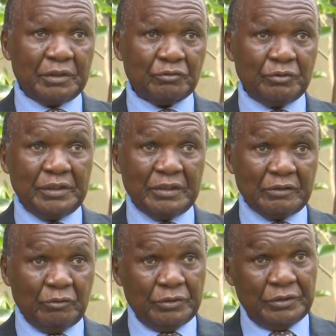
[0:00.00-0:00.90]
but on
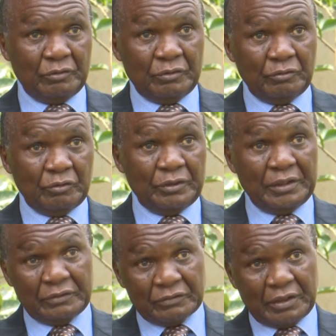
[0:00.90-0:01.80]

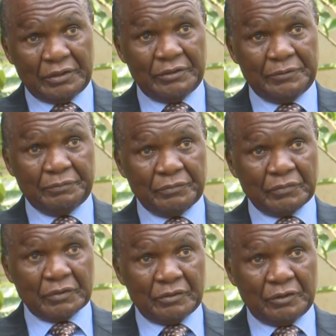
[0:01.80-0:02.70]
the other side,
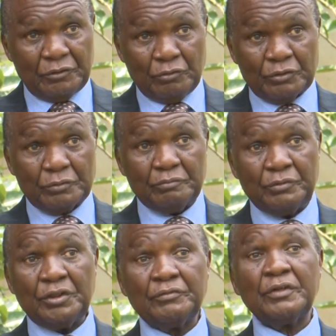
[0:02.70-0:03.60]
they not
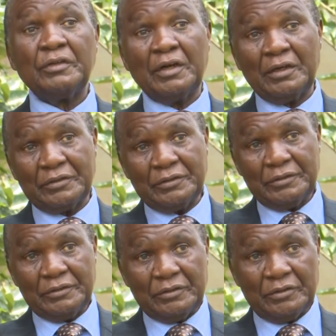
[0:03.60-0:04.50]
believe in that.
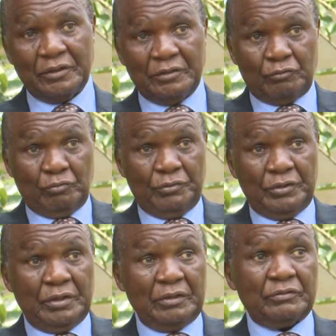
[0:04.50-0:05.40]
And to
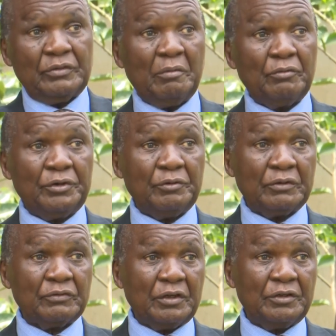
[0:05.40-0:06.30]
me, as somebody who
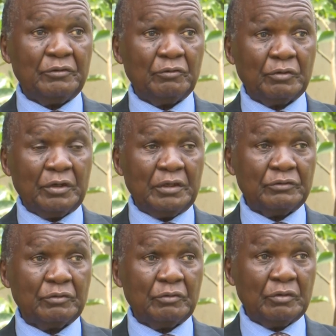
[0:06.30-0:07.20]
has studied
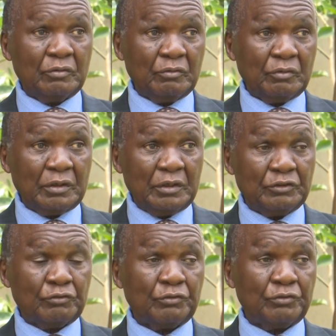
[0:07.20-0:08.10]

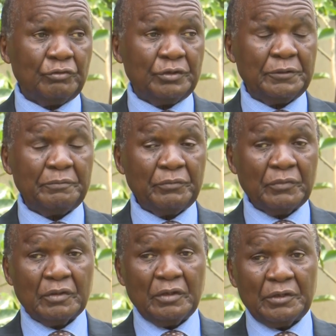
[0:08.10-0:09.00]
organizational theory,
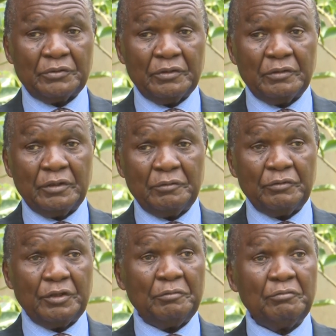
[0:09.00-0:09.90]
I think
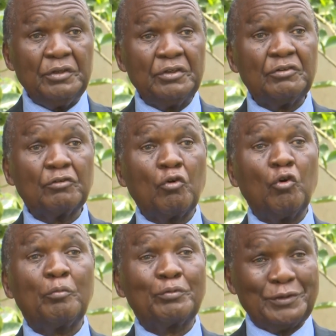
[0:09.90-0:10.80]
they mean
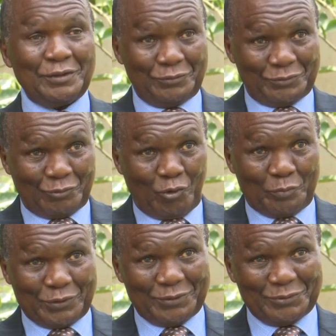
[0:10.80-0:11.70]

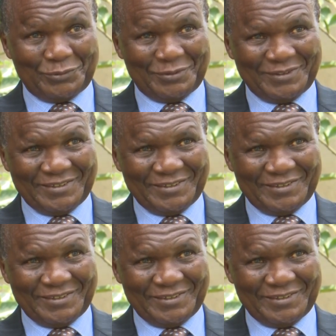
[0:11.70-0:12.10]
cooptation.